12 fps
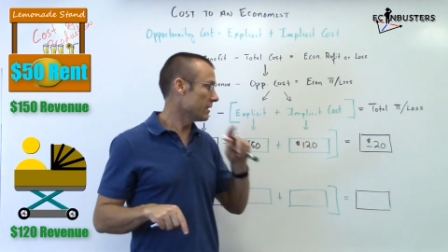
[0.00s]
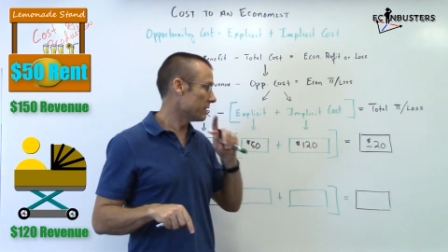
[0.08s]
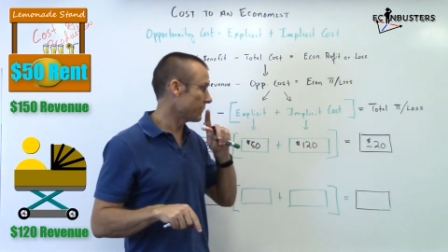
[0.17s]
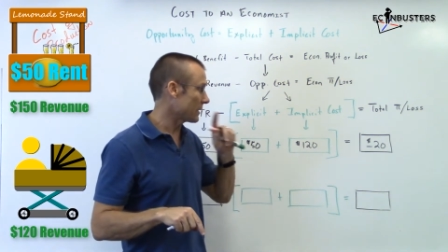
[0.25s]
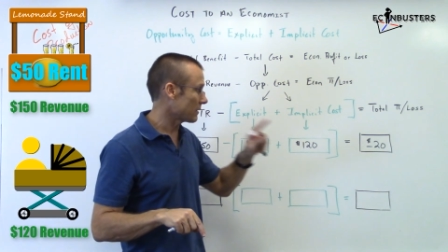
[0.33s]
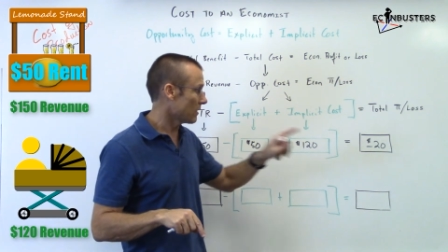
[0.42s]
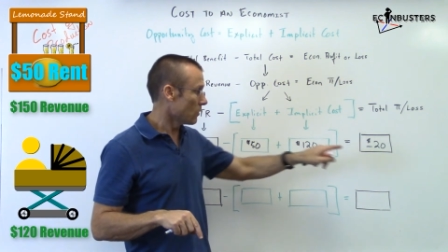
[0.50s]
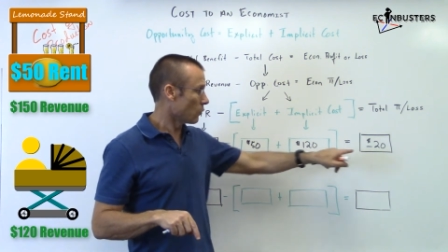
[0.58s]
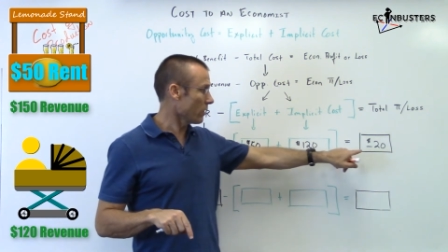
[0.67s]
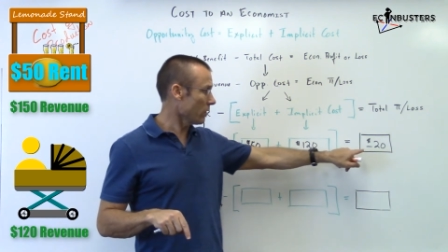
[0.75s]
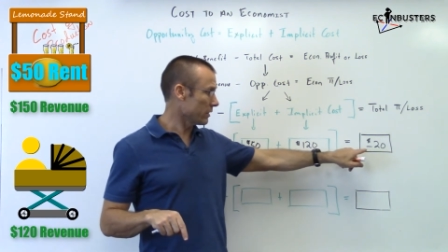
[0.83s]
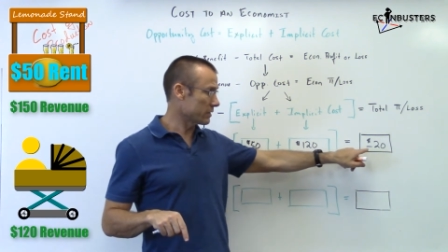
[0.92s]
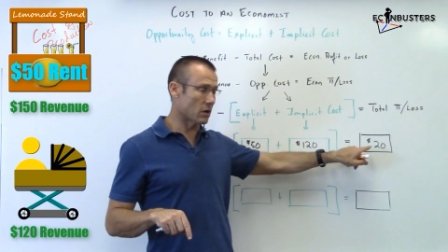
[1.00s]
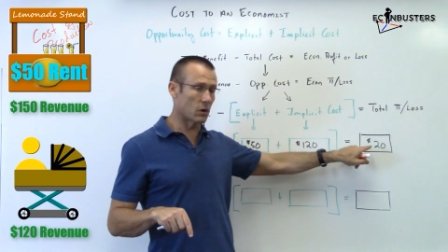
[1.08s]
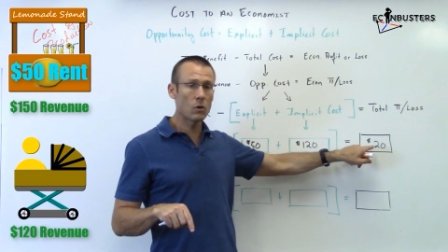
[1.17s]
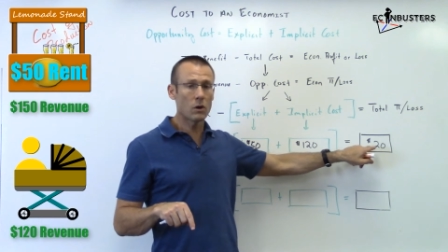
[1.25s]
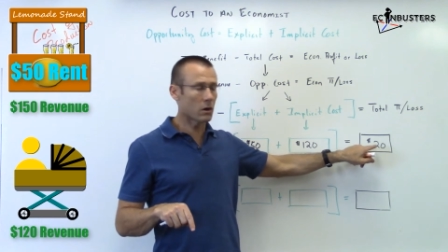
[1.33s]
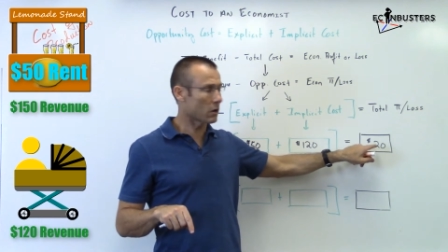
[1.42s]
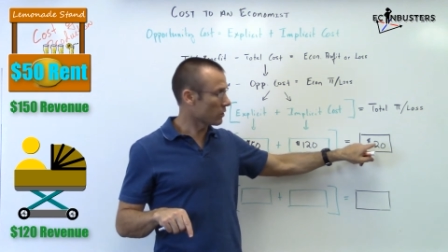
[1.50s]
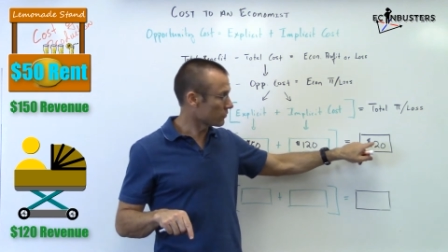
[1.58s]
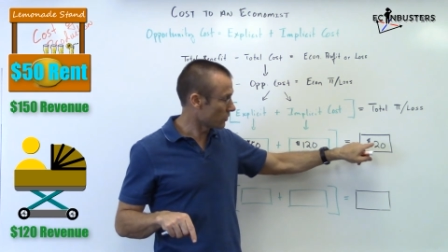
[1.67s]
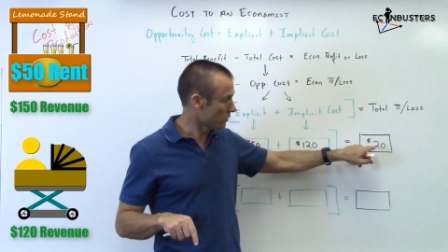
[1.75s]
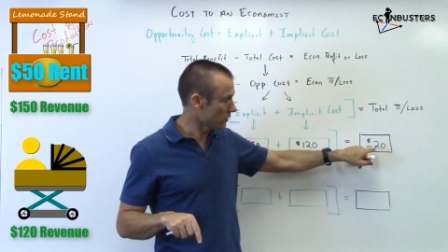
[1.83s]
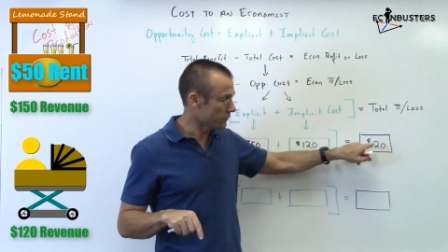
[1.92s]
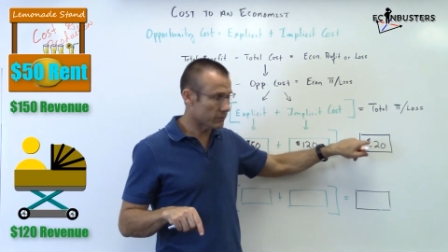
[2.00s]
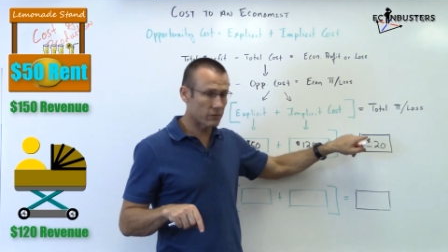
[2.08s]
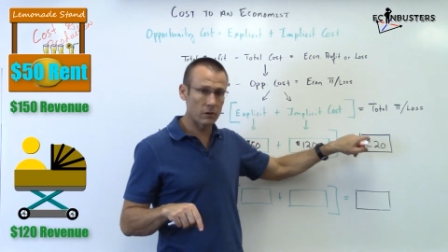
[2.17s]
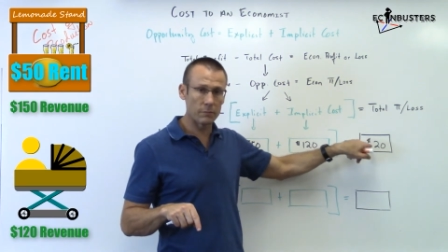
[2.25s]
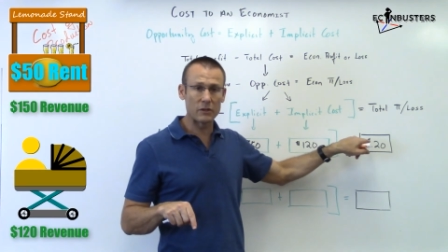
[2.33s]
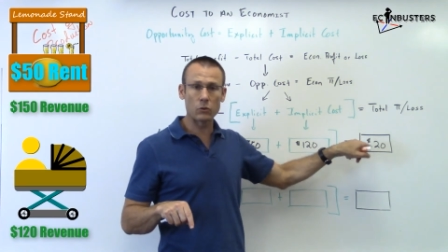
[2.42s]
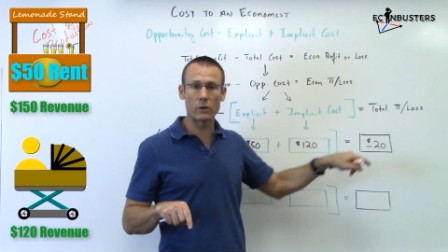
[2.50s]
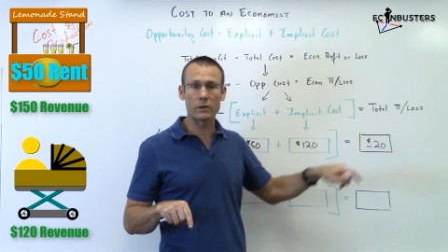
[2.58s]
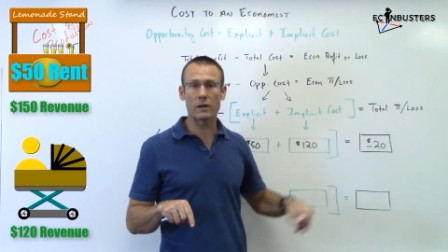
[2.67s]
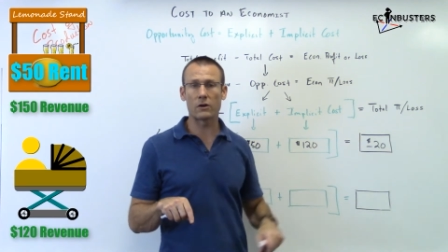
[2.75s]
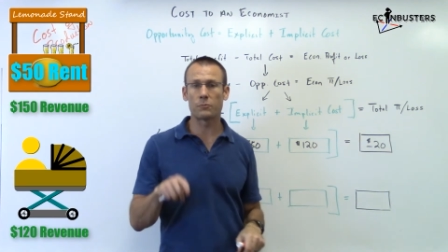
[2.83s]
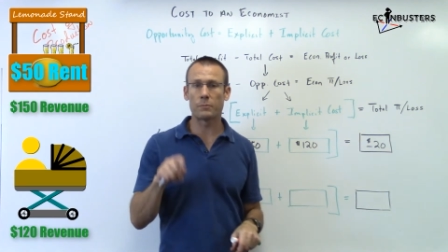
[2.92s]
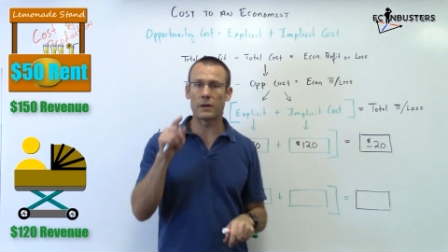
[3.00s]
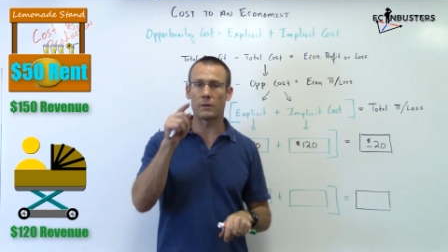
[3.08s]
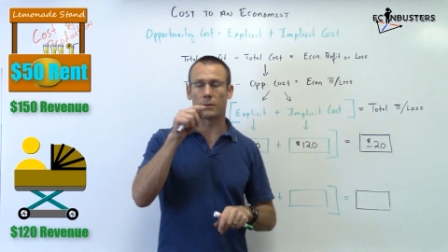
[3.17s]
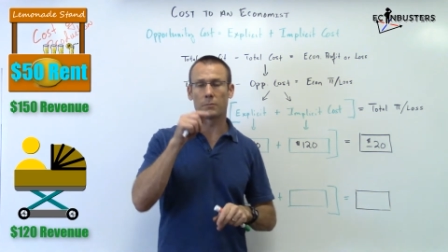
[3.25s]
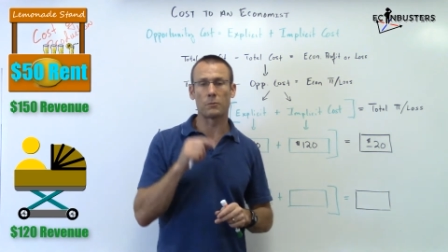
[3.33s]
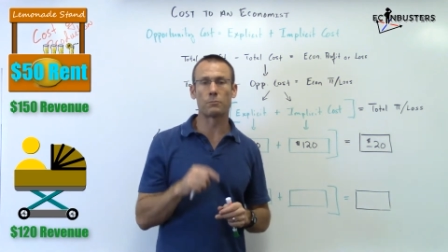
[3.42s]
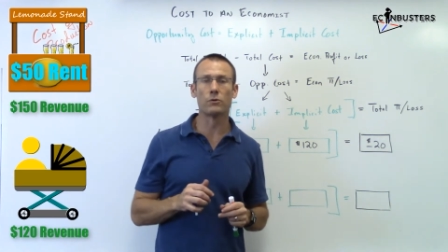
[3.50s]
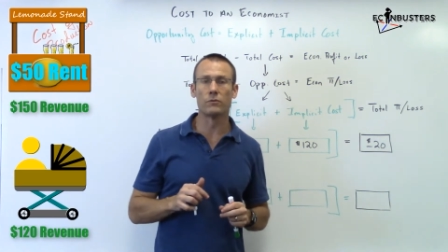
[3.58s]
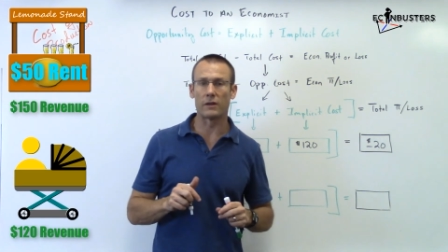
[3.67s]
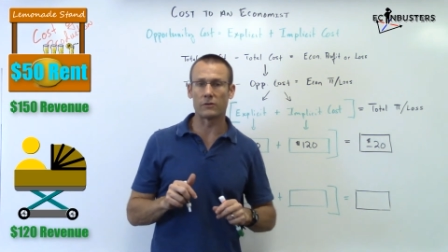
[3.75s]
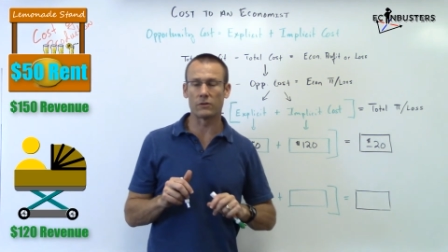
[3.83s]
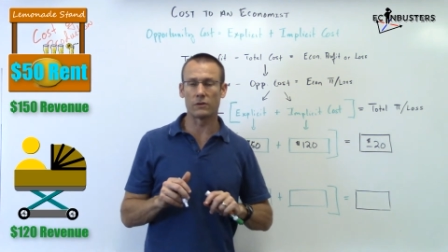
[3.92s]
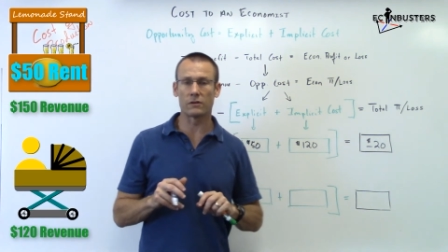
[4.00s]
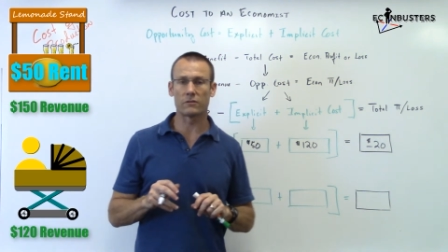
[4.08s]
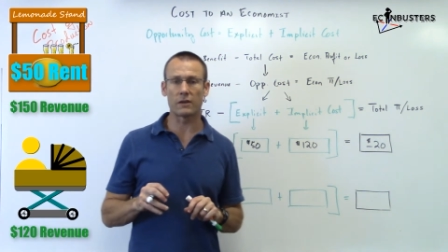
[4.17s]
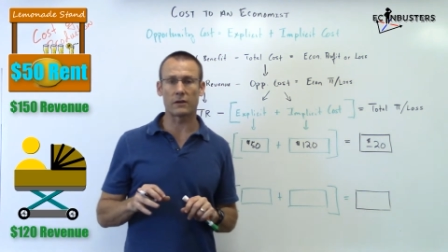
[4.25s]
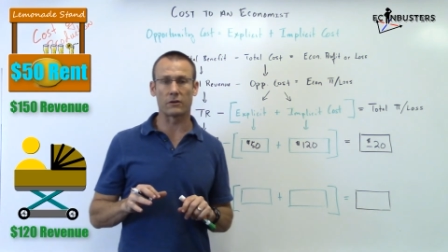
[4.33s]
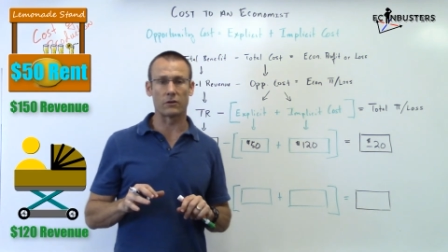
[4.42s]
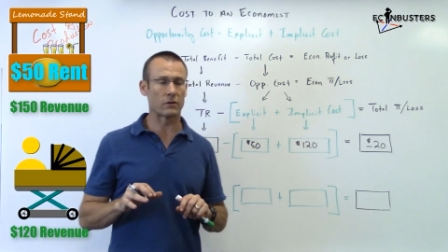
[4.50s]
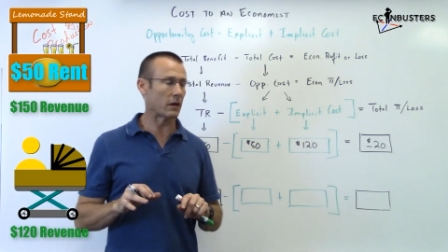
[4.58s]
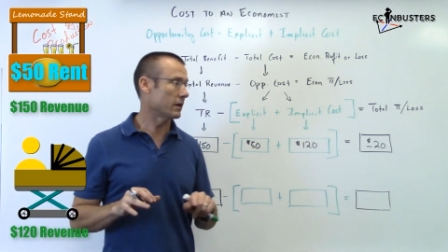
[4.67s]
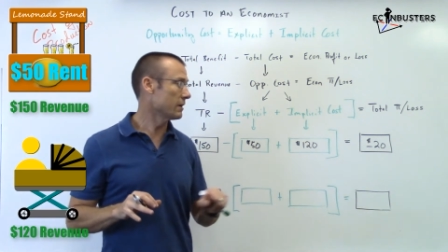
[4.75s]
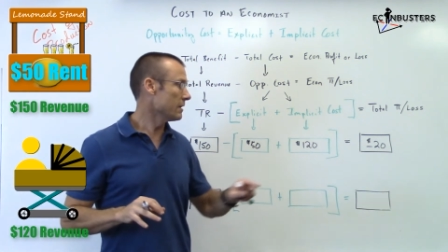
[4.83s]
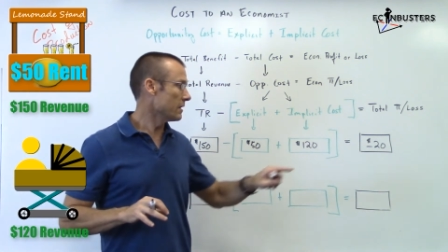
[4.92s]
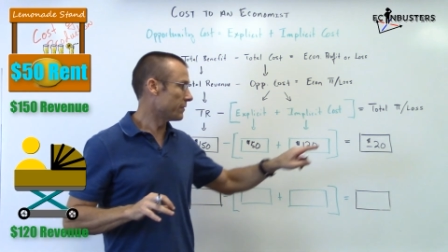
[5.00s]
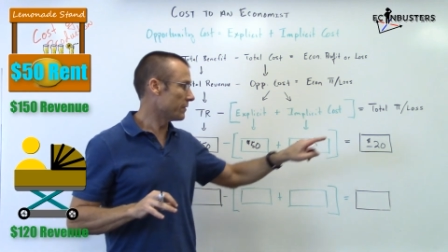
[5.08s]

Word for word: In fact, we already know her alternative is gonna be $20 better, but I'm gonna prove that to you in a second, okay?